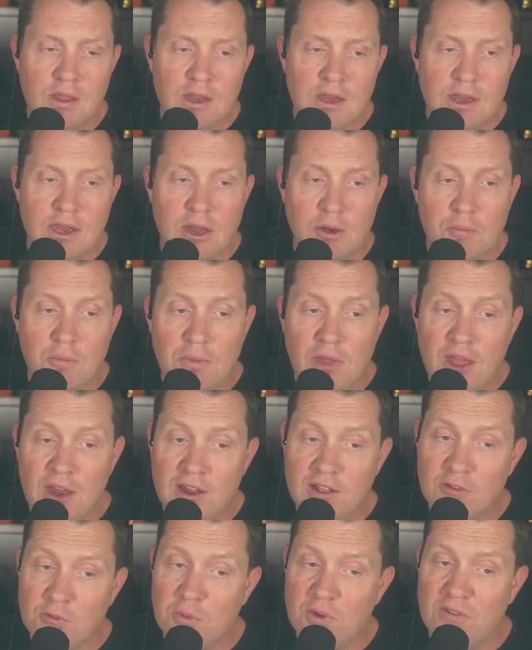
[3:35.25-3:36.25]
Now, Meta,
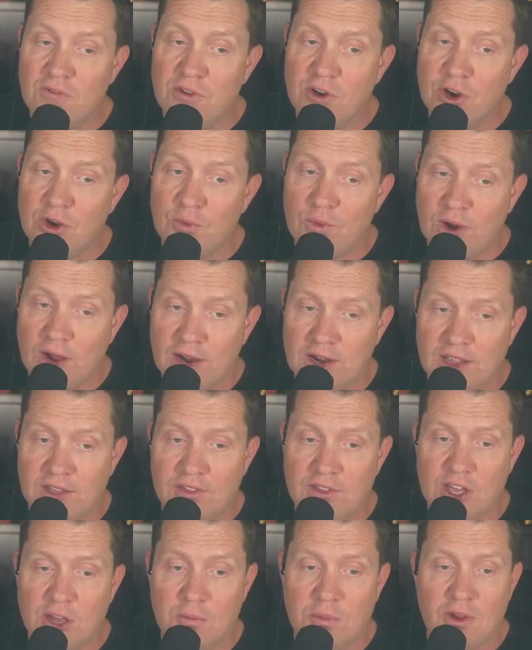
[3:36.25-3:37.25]
it's been very rocky. The
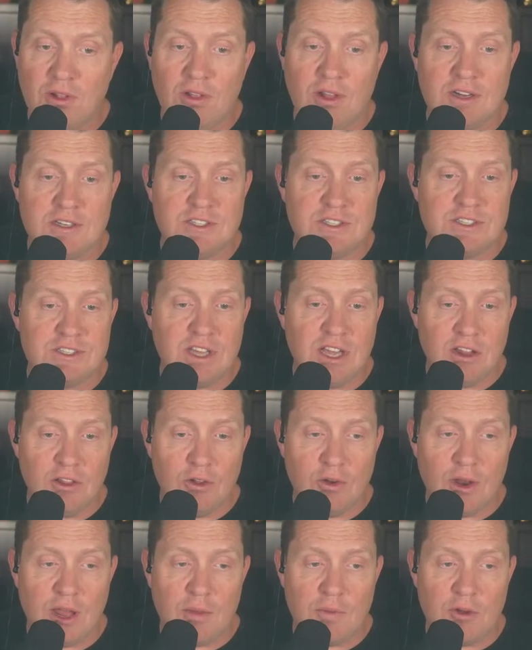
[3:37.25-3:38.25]
company launched a
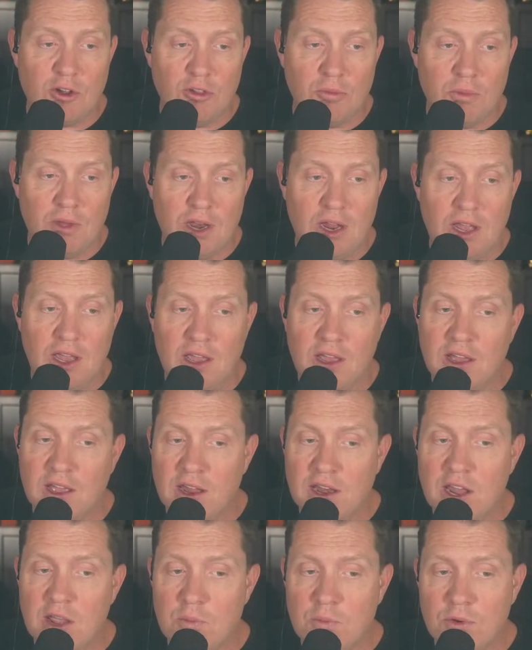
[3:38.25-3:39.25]
standalone app called Meta AI
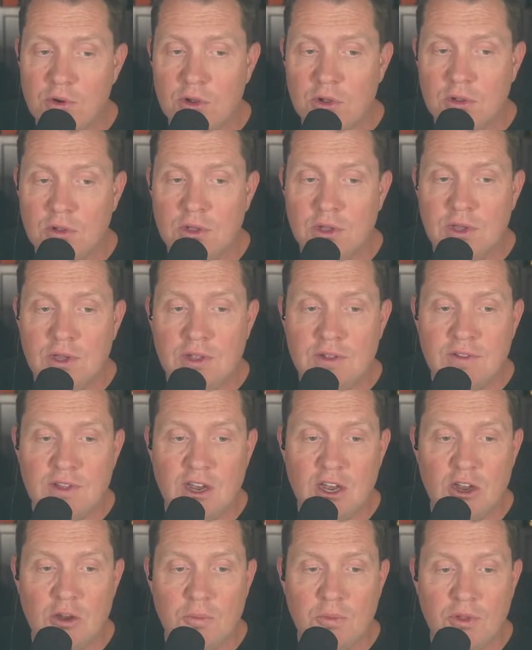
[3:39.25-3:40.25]
in April,
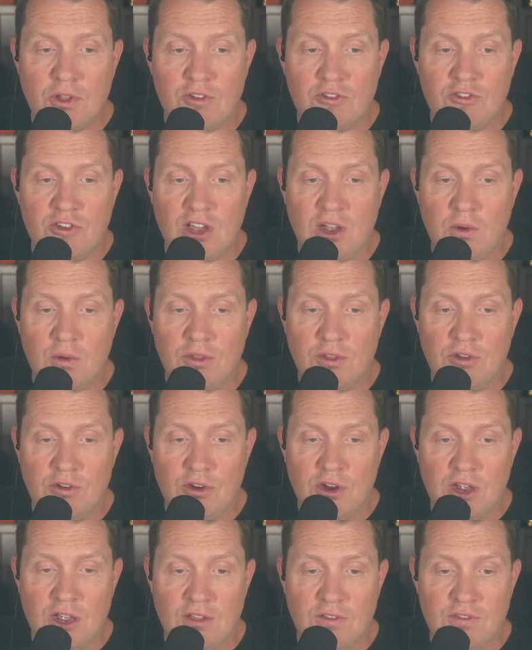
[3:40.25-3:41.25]
intended to place chat within your
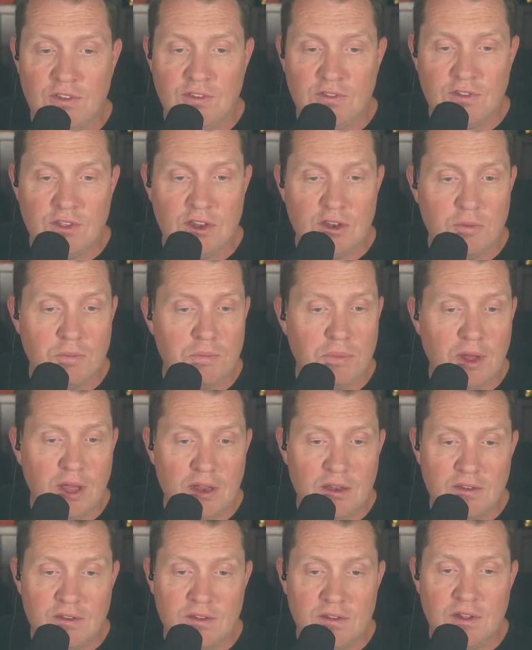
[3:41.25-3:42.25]
AI assistant,
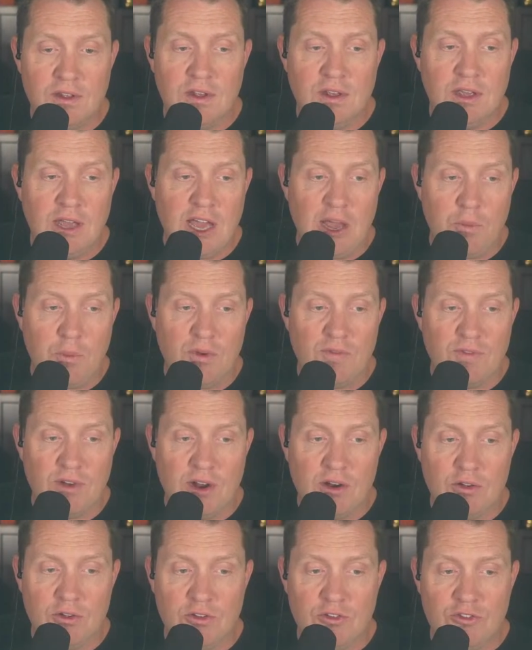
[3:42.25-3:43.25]
but app went
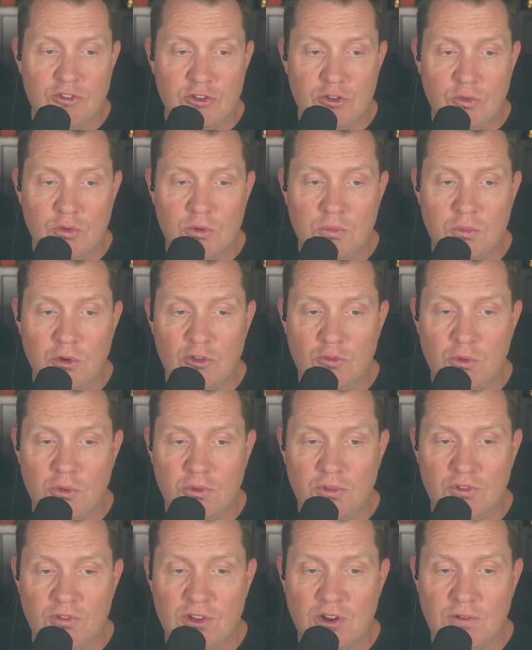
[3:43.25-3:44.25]
viral in June when most people
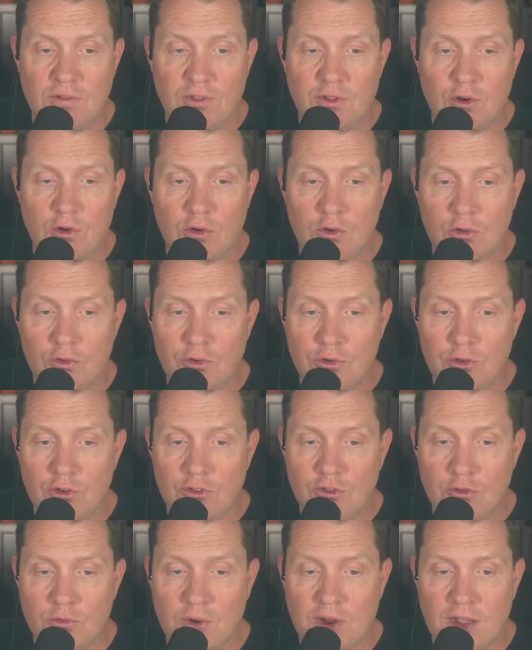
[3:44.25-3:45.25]
discovered that older
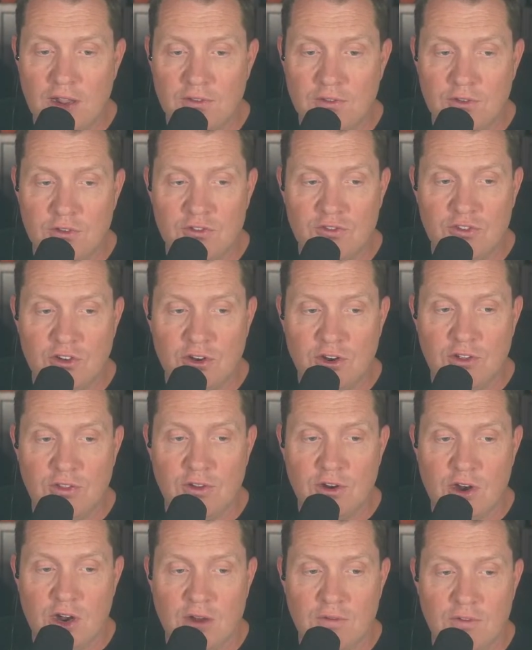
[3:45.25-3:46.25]
users were accidentally sharing their
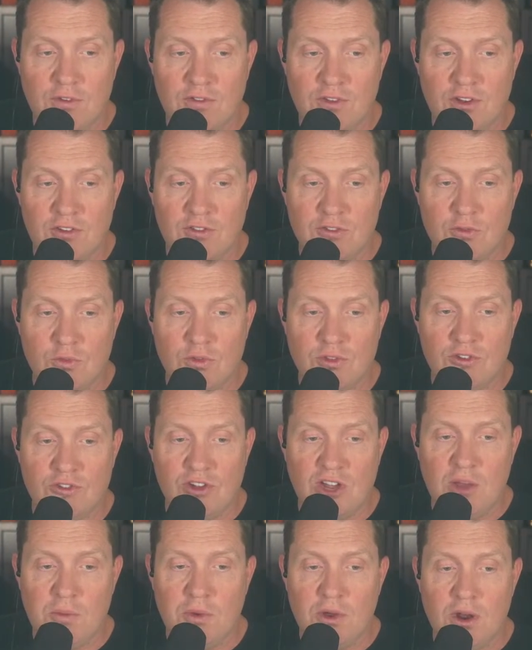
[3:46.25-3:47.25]
conversations with a
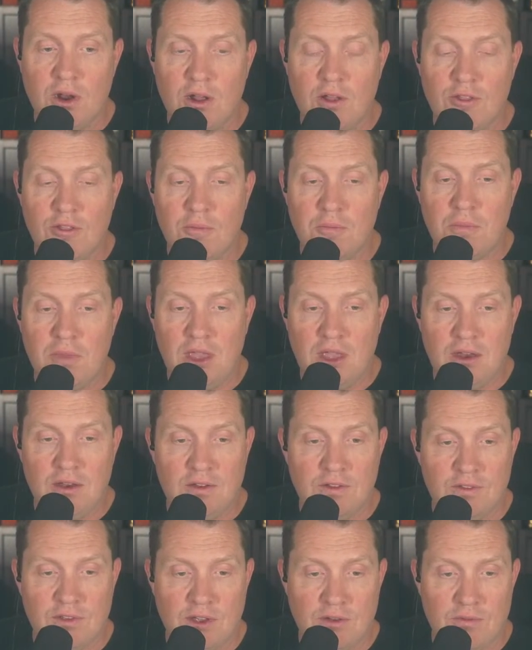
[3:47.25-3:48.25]
chatbot on the main
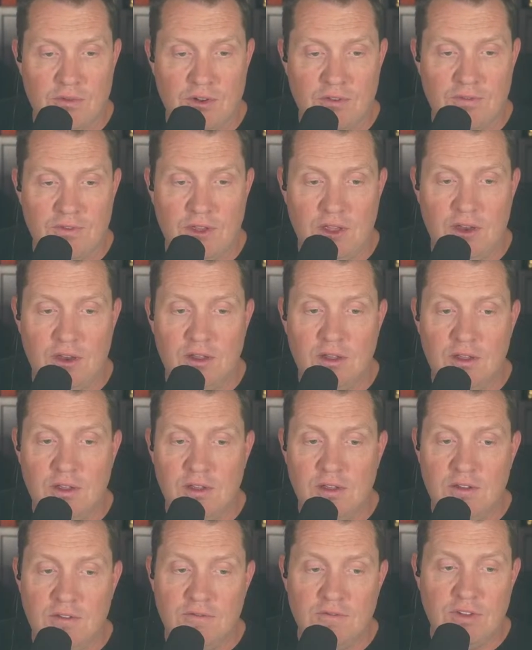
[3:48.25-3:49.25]
discovery feed.
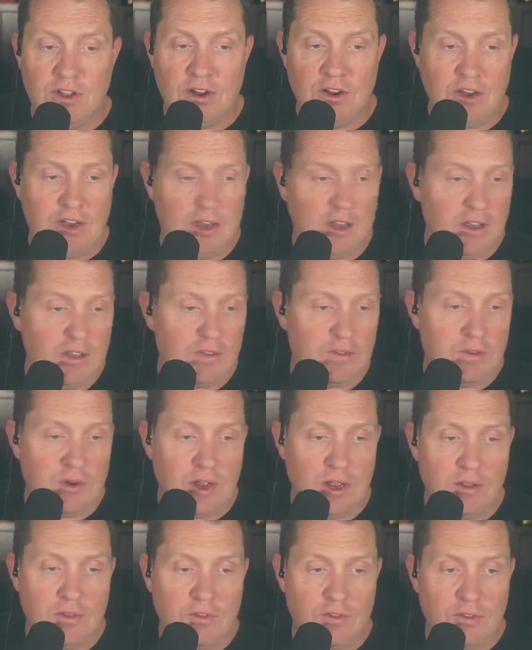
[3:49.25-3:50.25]
Very nice,
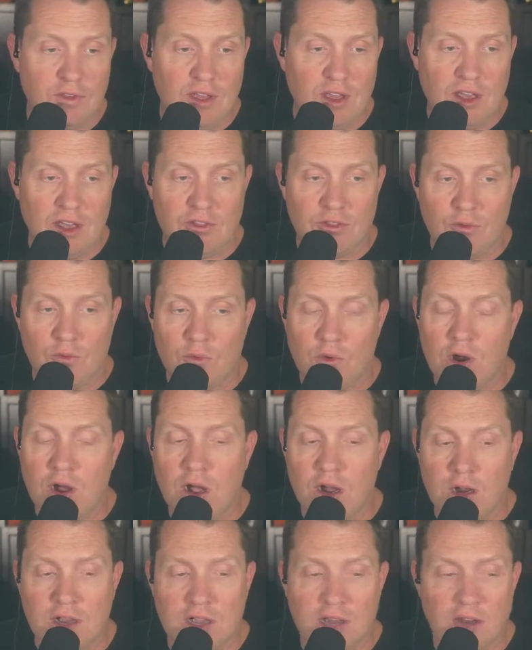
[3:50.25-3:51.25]
right? So they got the
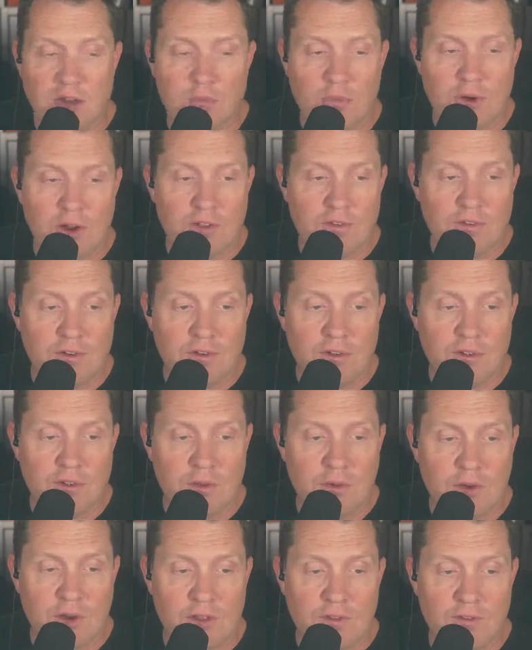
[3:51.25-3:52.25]
wrong kind of press here that you
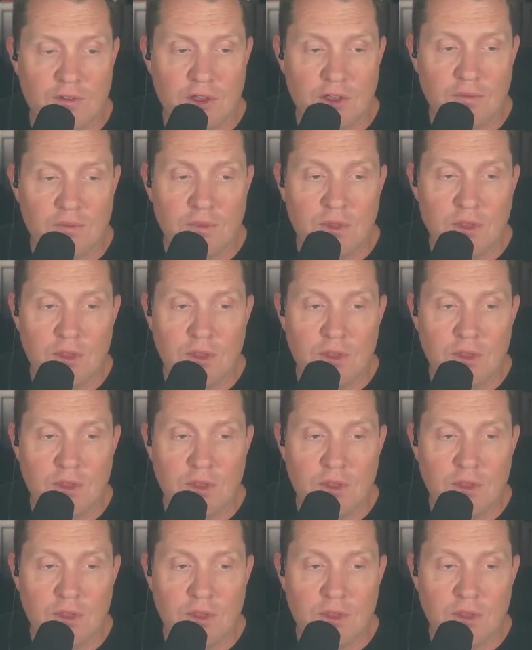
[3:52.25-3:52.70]
want to see.